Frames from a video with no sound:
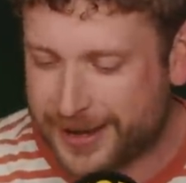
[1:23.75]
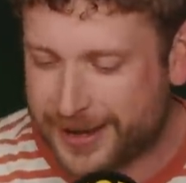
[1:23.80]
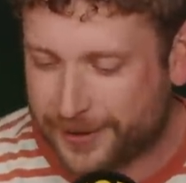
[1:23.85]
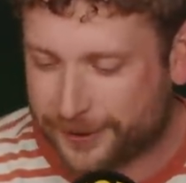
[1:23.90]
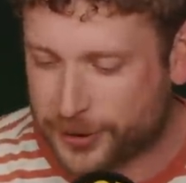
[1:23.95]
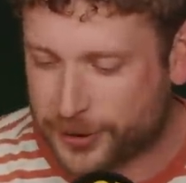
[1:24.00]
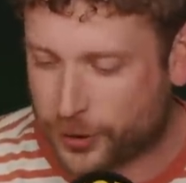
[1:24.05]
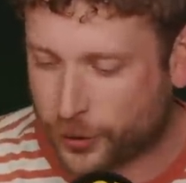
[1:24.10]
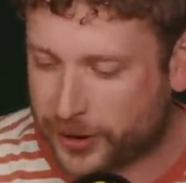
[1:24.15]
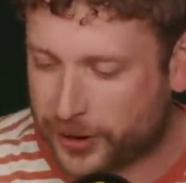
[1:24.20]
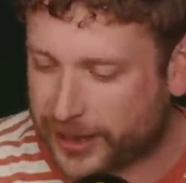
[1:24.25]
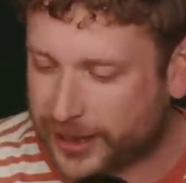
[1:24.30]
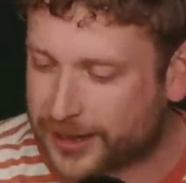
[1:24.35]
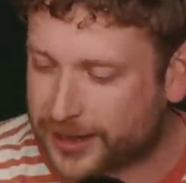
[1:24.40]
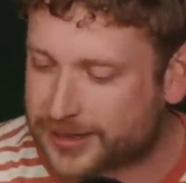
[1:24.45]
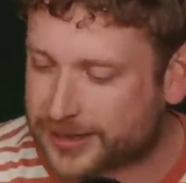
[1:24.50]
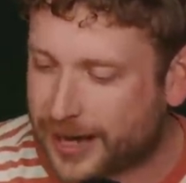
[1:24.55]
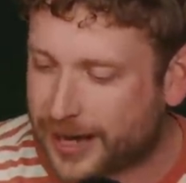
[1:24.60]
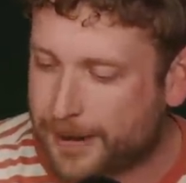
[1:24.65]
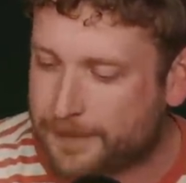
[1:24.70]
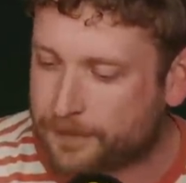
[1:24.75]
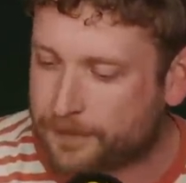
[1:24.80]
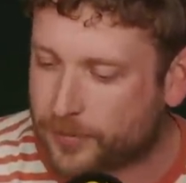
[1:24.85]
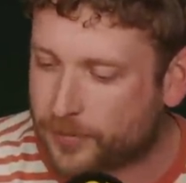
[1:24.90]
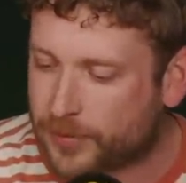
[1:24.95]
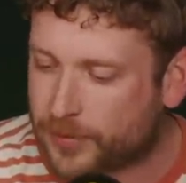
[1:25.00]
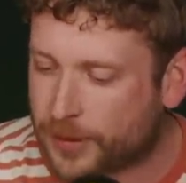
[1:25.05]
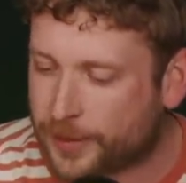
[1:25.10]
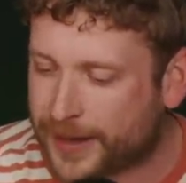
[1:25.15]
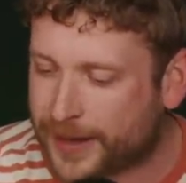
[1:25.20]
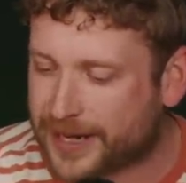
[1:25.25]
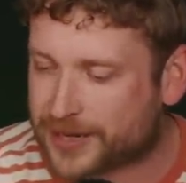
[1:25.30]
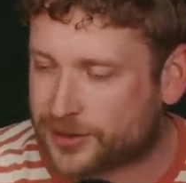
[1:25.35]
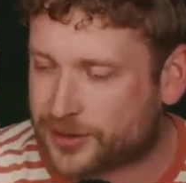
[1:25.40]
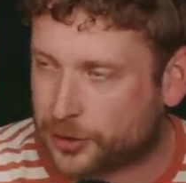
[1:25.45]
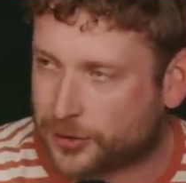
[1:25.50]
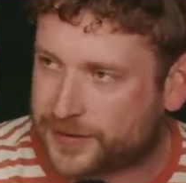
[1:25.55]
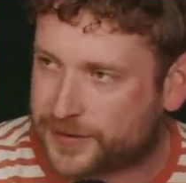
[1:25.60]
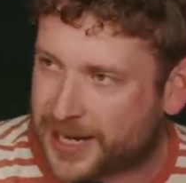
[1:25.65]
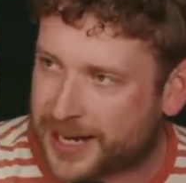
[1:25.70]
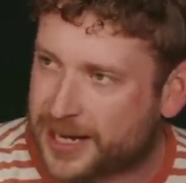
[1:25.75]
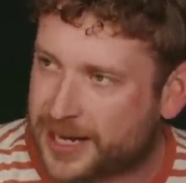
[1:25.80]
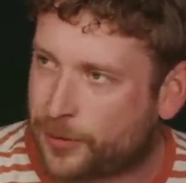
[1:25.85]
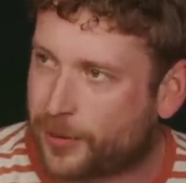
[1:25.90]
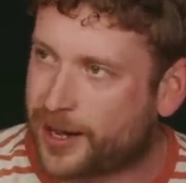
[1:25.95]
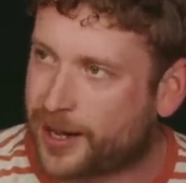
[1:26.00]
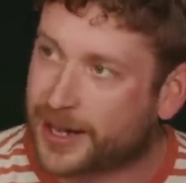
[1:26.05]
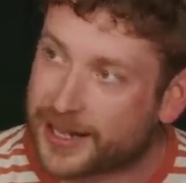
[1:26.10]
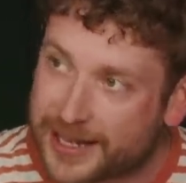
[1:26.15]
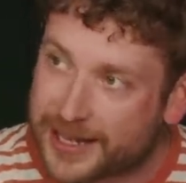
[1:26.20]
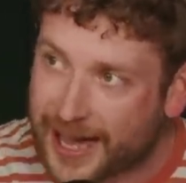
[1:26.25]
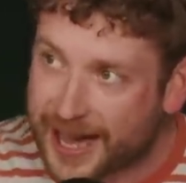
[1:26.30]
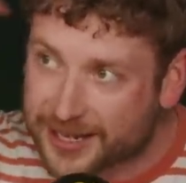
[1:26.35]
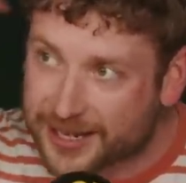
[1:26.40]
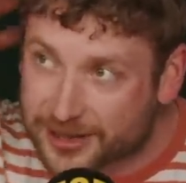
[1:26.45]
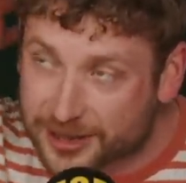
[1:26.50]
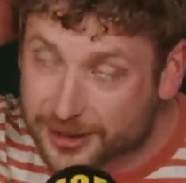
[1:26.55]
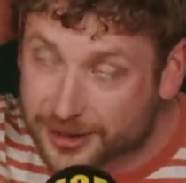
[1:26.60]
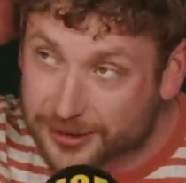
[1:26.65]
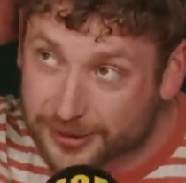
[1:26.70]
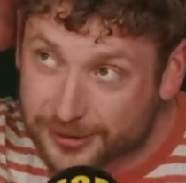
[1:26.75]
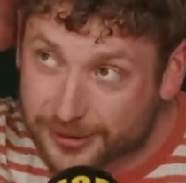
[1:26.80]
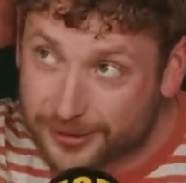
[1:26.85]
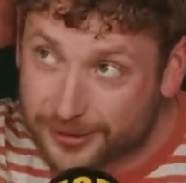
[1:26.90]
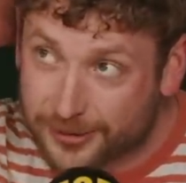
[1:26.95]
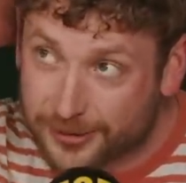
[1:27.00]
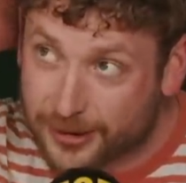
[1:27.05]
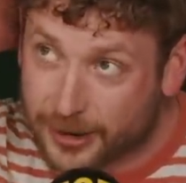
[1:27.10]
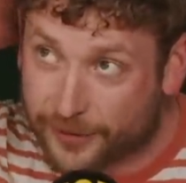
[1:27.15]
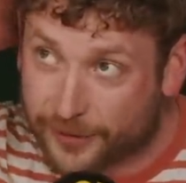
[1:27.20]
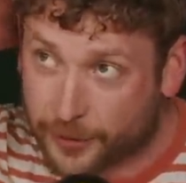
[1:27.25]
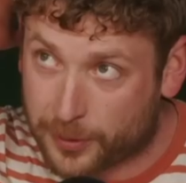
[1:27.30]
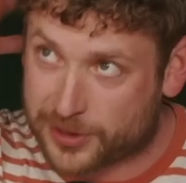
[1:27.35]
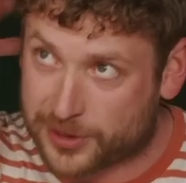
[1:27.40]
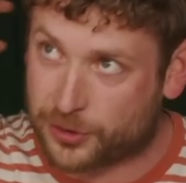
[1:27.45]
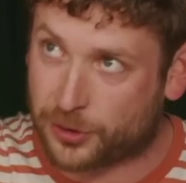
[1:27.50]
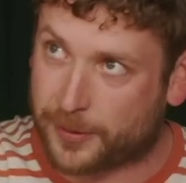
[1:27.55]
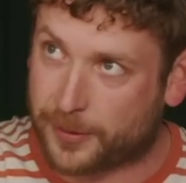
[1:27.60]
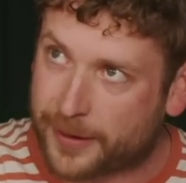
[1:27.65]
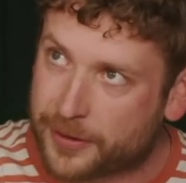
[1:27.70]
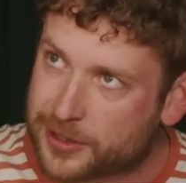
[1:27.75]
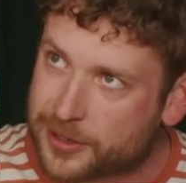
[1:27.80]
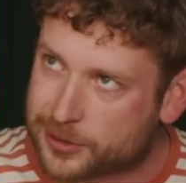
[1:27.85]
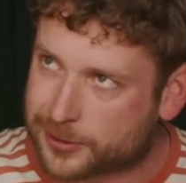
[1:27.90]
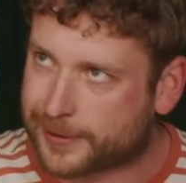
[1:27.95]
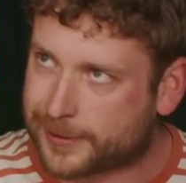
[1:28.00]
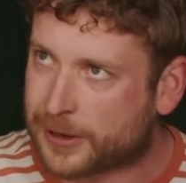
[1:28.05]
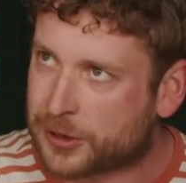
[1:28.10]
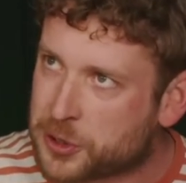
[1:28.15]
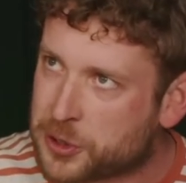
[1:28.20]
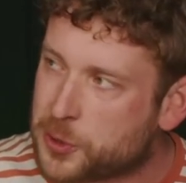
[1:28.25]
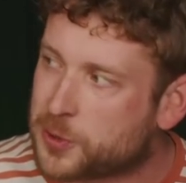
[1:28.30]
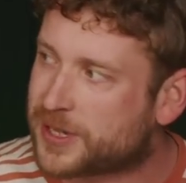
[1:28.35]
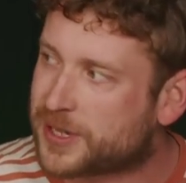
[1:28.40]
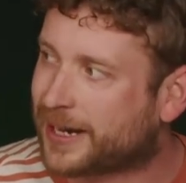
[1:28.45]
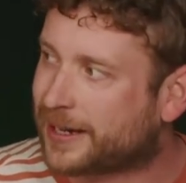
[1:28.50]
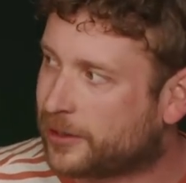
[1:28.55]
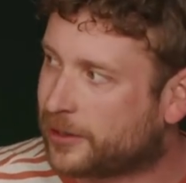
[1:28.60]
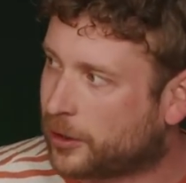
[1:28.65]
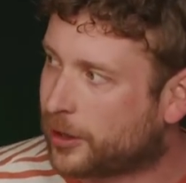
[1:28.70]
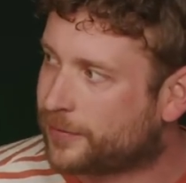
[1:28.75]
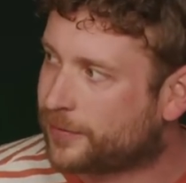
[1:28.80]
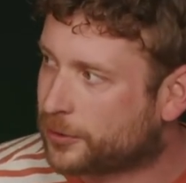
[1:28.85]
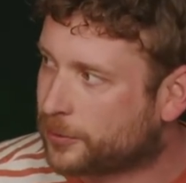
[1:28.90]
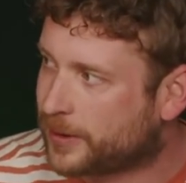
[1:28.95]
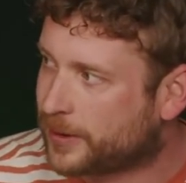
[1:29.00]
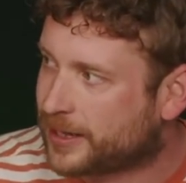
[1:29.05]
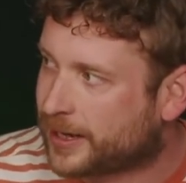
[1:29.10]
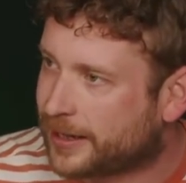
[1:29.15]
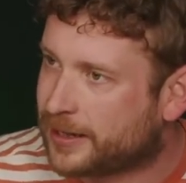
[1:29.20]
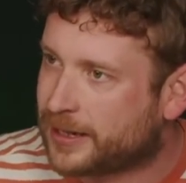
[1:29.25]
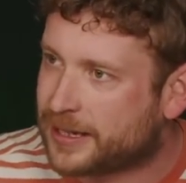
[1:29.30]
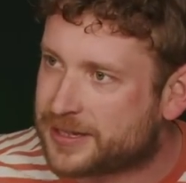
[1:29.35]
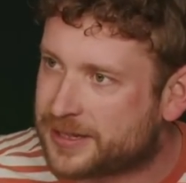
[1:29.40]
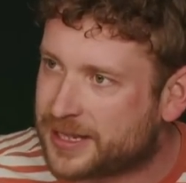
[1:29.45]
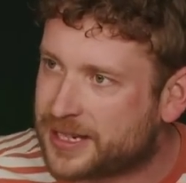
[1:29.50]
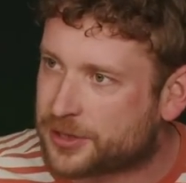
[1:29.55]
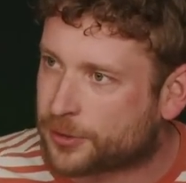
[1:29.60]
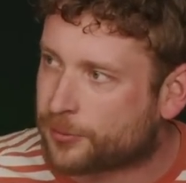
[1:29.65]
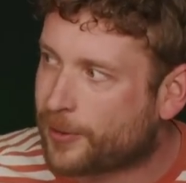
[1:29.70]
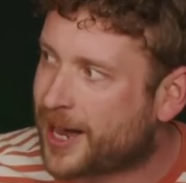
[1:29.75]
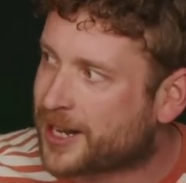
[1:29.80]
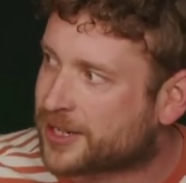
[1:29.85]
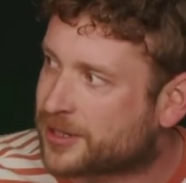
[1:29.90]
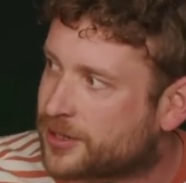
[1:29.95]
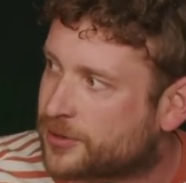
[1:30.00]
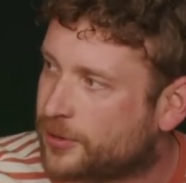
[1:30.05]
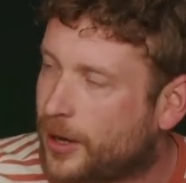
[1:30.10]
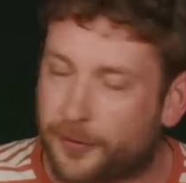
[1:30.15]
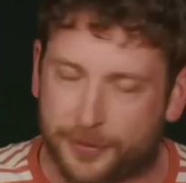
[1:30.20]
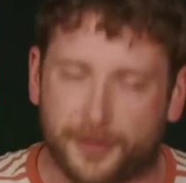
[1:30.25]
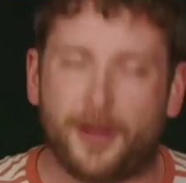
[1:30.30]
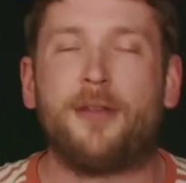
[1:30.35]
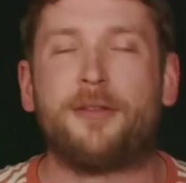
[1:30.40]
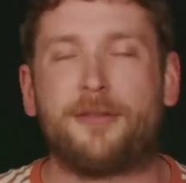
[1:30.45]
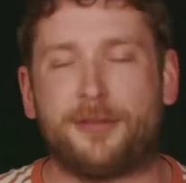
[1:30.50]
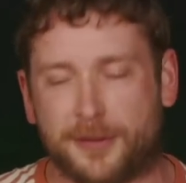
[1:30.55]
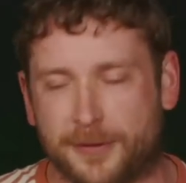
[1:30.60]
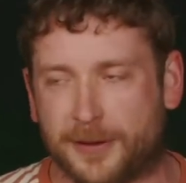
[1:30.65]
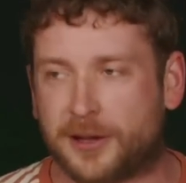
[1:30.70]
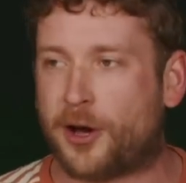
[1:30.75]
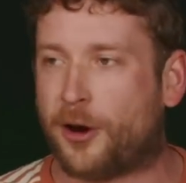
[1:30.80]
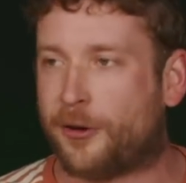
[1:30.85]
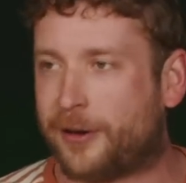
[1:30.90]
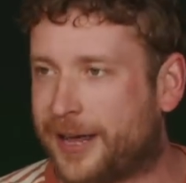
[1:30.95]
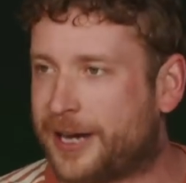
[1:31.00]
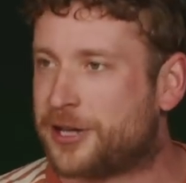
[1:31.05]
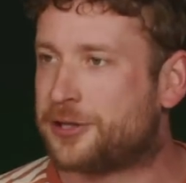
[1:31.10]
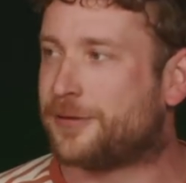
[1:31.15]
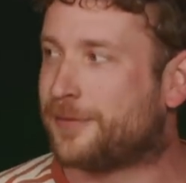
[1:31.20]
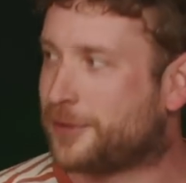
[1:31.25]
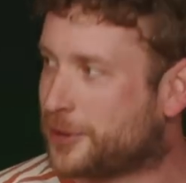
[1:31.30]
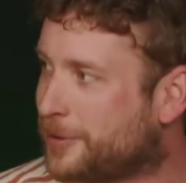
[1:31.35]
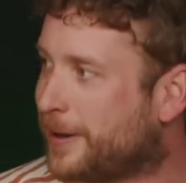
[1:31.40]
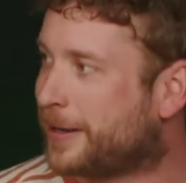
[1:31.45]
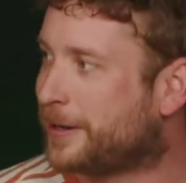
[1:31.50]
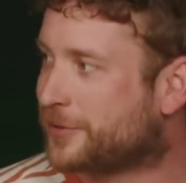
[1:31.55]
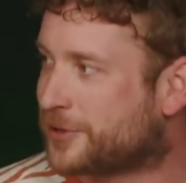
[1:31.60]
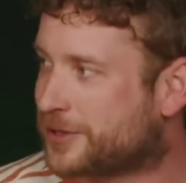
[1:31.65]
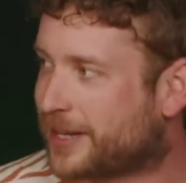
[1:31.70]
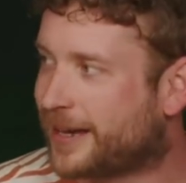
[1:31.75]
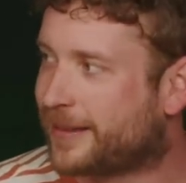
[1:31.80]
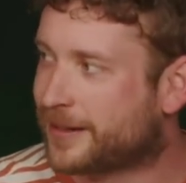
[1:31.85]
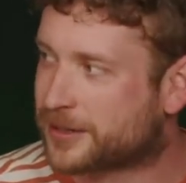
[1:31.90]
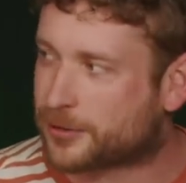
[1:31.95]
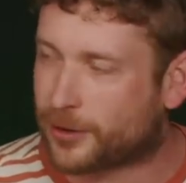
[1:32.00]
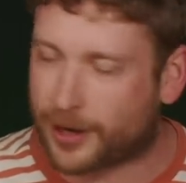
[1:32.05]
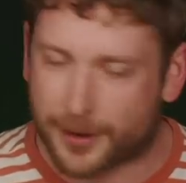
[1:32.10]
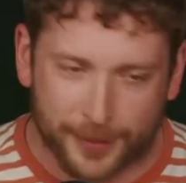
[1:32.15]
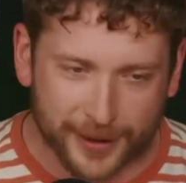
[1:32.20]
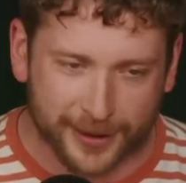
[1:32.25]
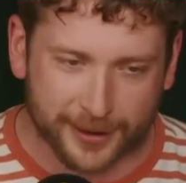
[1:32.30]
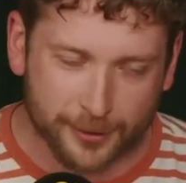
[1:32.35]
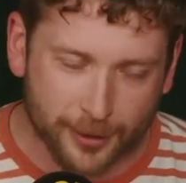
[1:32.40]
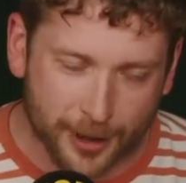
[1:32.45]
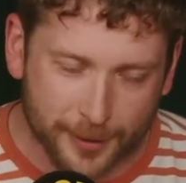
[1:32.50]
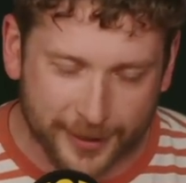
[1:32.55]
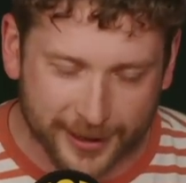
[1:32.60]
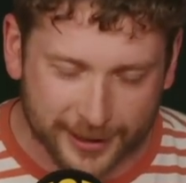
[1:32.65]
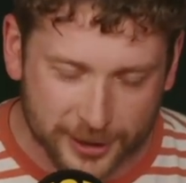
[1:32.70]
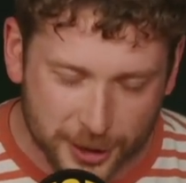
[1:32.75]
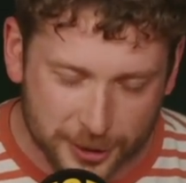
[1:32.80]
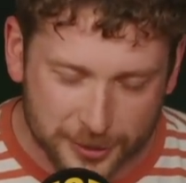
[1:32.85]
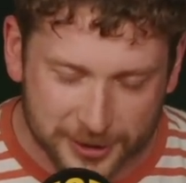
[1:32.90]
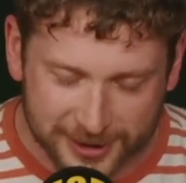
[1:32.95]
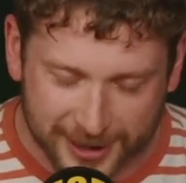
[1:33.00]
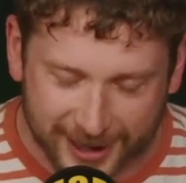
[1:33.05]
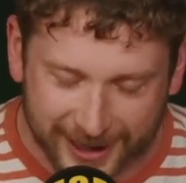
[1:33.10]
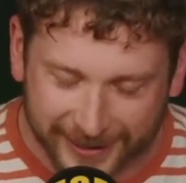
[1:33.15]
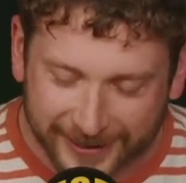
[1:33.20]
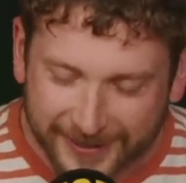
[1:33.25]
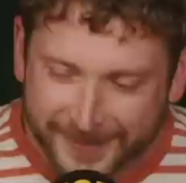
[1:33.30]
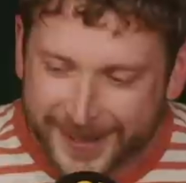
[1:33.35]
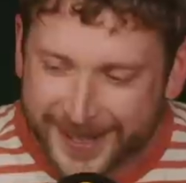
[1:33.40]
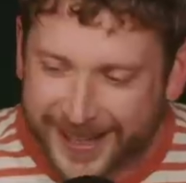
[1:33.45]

for joining us. Um, the biggest sort of takeaway, I guess, if we were to talk about the sort of the news angle over the weekend, is these arrests, other, other than the coronation of a new head of state. That's quite a big, quite a big news thing.